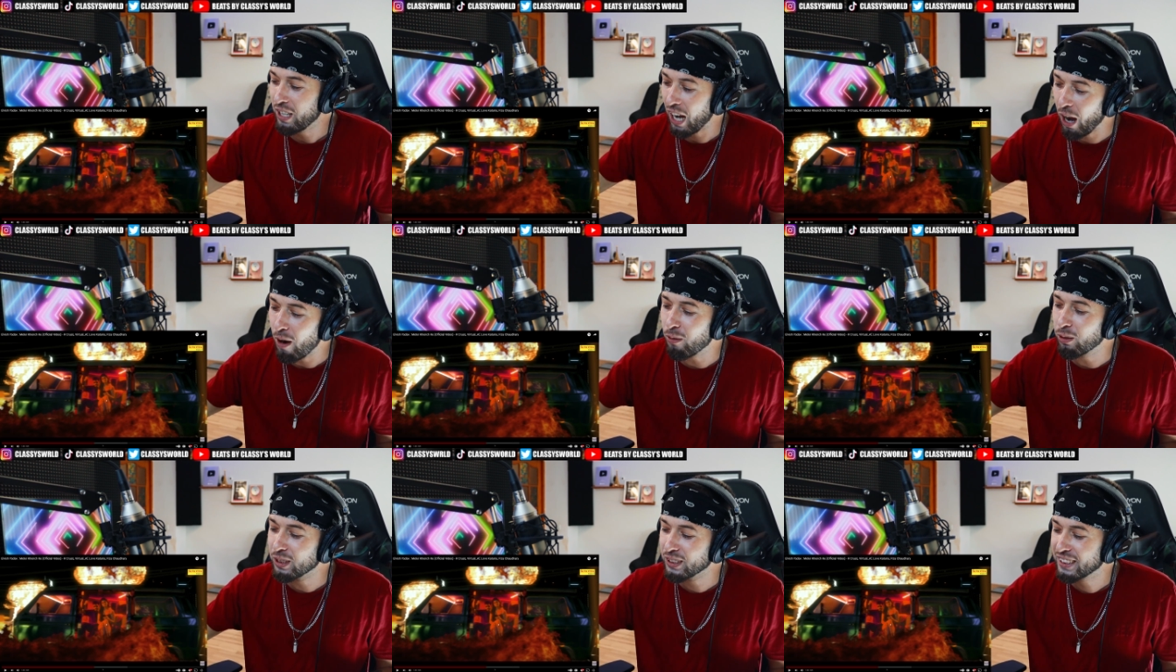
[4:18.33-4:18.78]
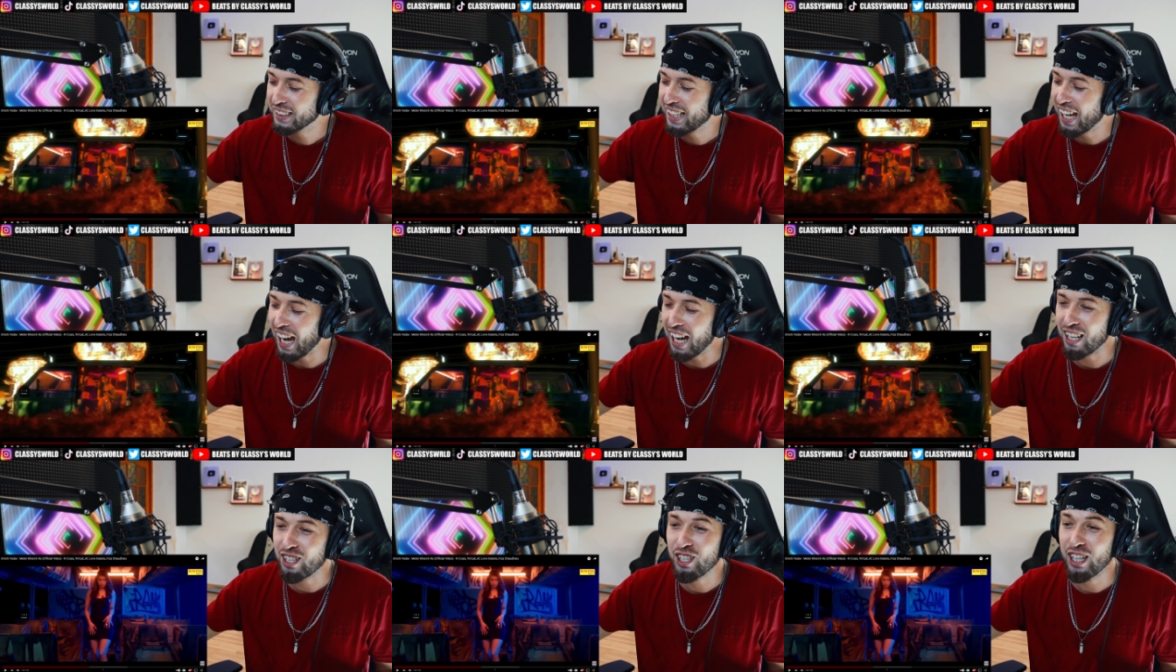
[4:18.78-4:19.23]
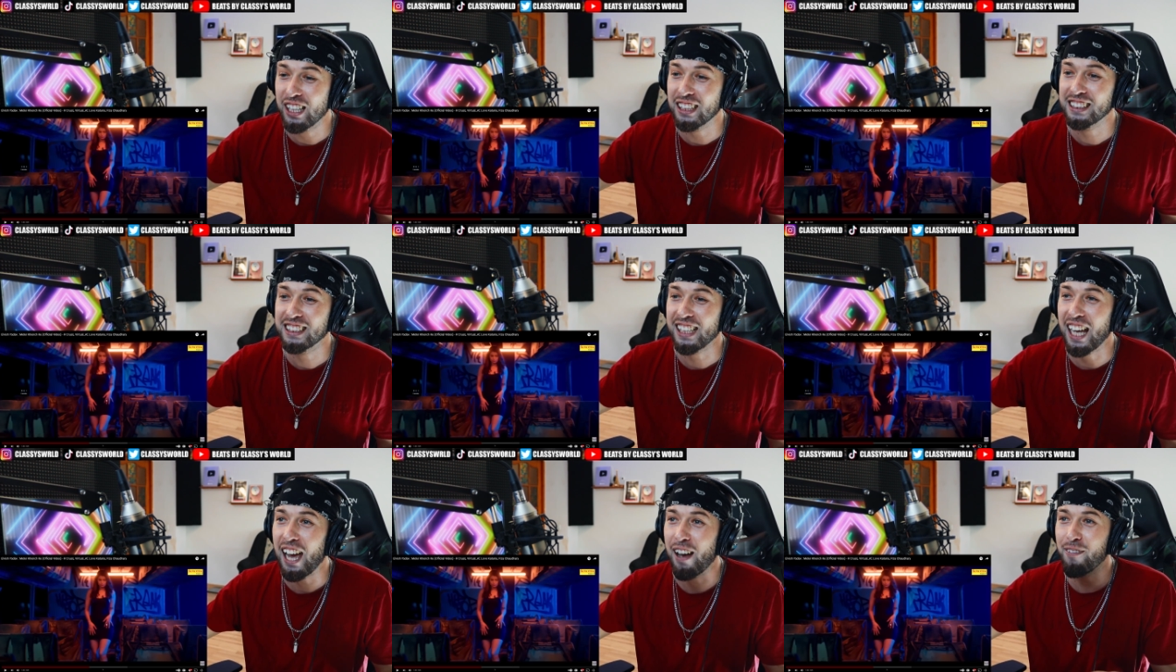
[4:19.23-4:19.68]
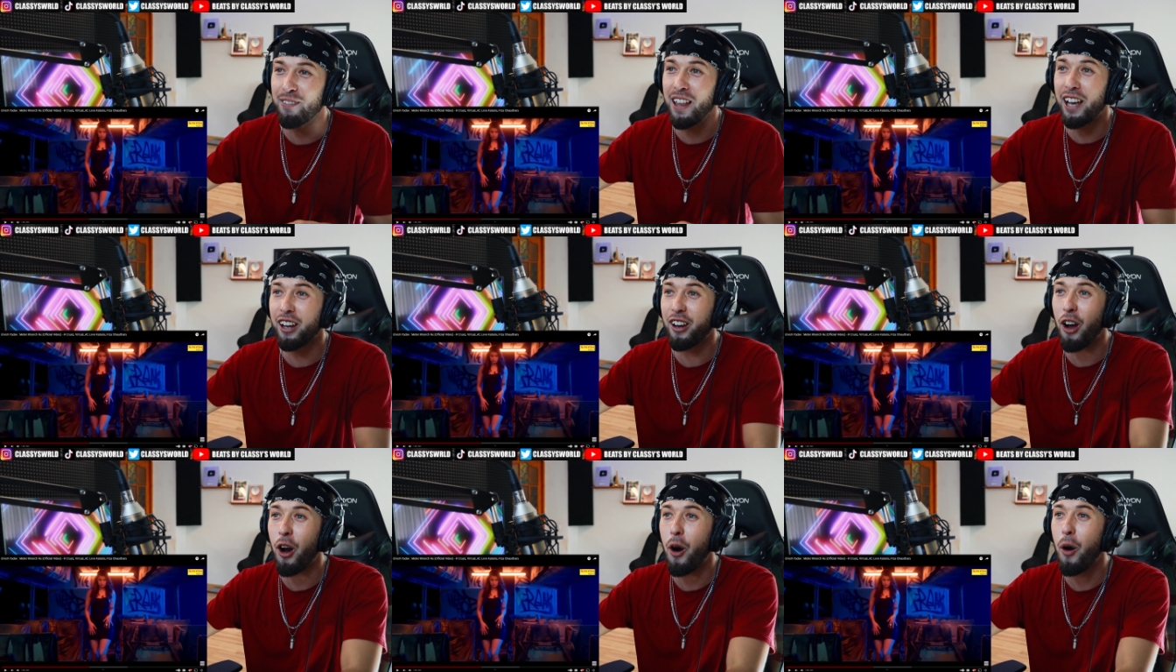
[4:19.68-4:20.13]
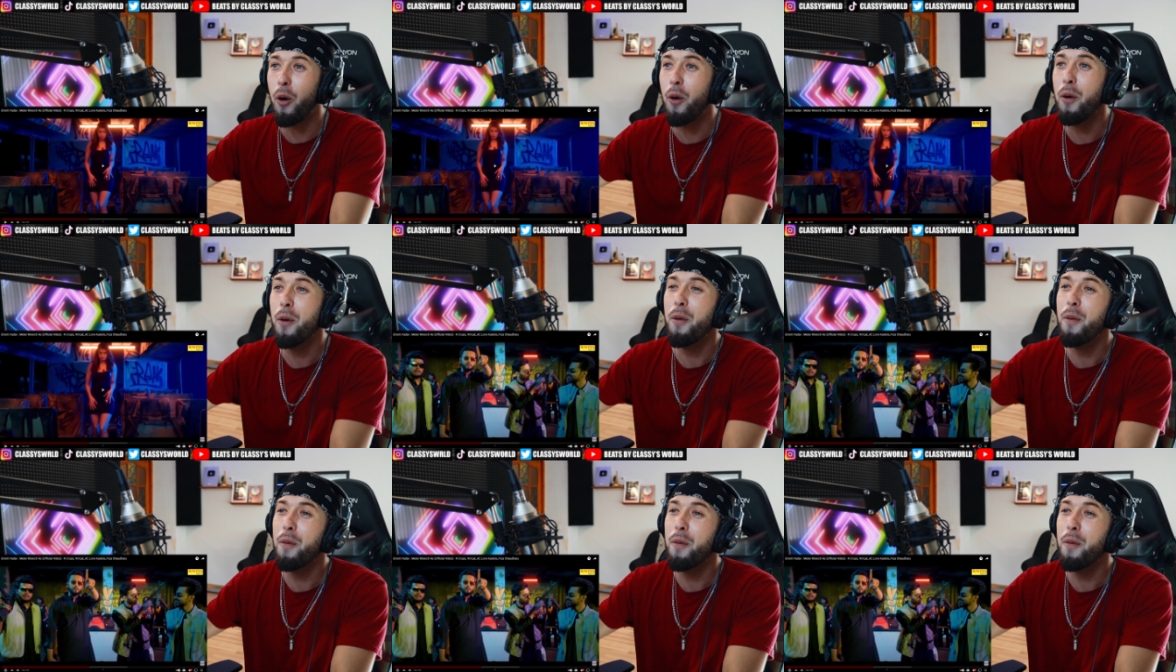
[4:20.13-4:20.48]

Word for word: That was catchy as F. Let go.